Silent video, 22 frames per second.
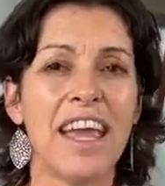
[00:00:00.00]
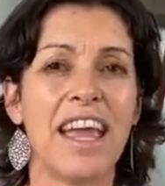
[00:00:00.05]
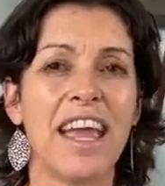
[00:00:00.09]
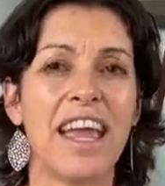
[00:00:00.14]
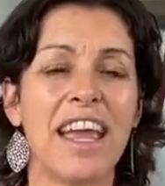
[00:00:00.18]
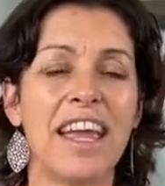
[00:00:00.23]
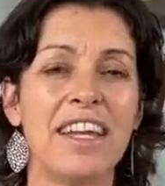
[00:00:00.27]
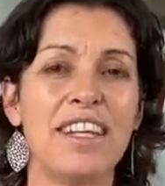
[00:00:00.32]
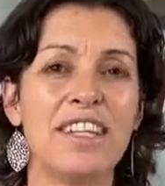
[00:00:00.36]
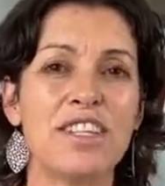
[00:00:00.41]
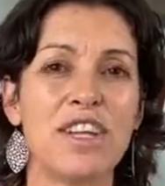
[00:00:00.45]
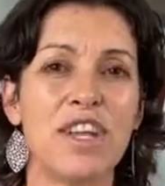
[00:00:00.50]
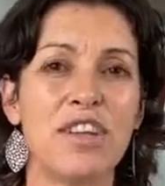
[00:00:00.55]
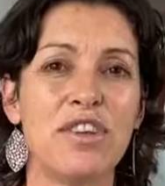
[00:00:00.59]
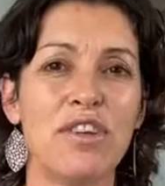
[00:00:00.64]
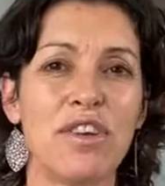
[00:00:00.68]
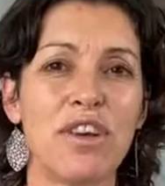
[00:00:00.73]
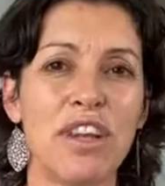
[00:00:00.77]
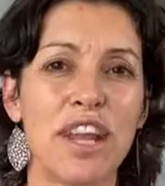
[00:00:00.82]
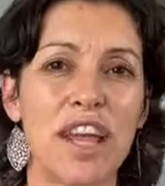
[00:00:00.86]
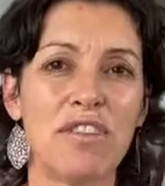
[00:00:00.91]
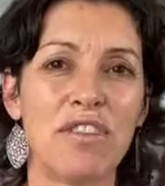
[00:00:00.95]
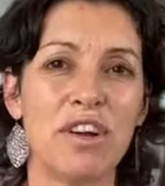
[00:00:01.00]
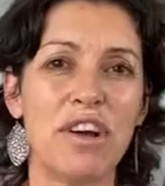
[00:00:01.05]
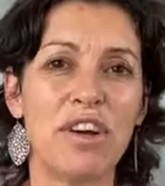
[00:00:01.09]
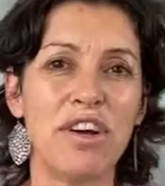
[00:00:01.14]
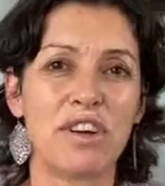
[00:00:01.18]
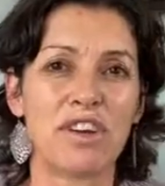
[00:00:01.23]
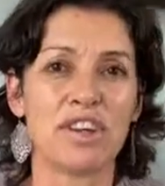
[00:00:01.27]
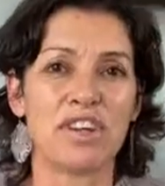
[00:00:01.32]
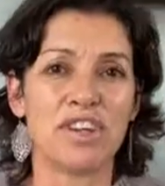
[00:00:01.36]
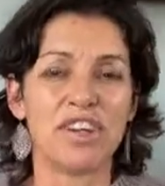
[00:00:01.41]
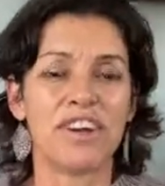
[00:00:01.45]
and you can have a
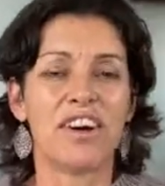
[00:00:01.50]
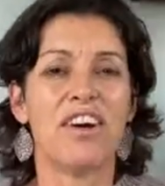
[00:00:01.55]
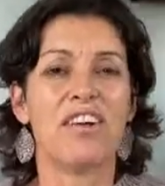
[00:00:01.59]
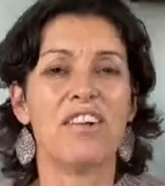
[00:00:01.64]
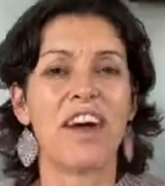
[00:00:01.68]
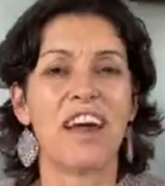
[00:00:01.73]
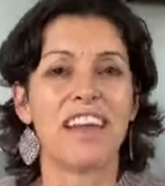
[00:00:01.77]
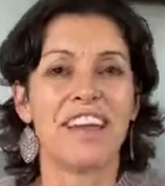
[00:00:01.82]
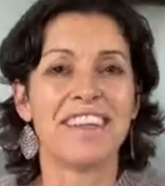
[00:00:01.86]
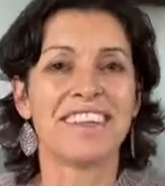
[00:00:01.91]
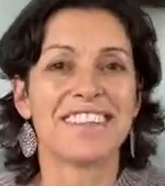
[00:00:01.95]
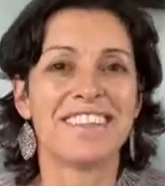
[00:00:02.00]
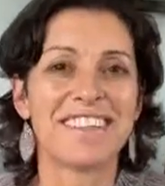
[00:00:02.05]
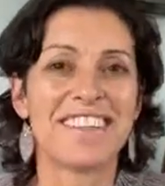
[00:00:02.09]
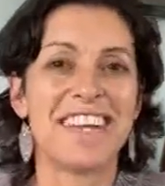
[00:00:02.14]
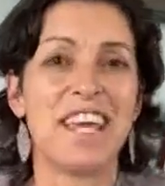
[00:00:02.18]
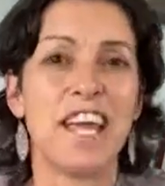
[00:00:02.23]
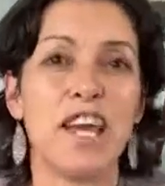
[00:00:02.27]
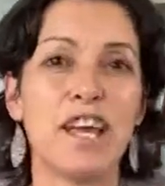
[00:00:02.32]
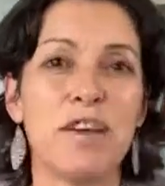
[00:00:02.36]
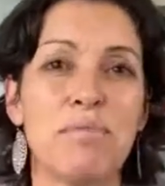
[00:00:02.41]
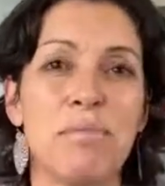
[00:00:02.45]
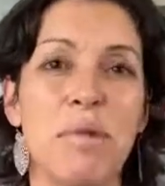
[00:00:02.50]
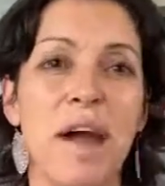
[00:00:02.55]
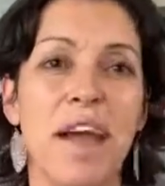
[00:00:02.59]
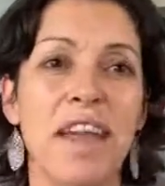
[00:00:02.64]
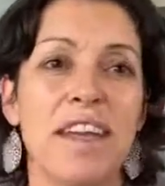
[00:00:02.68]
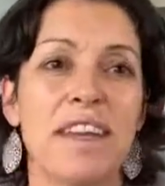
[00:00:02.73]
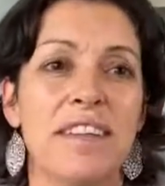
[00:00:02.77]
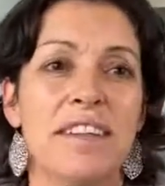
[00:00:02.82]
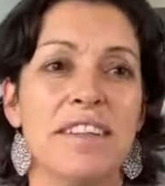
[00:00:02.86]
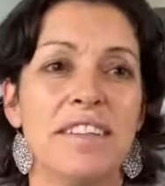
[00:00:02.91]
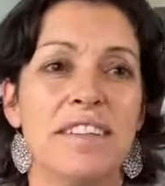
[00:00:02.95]
look. All right, see ya,
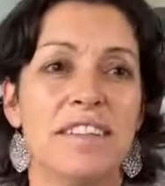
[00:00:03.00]
bye.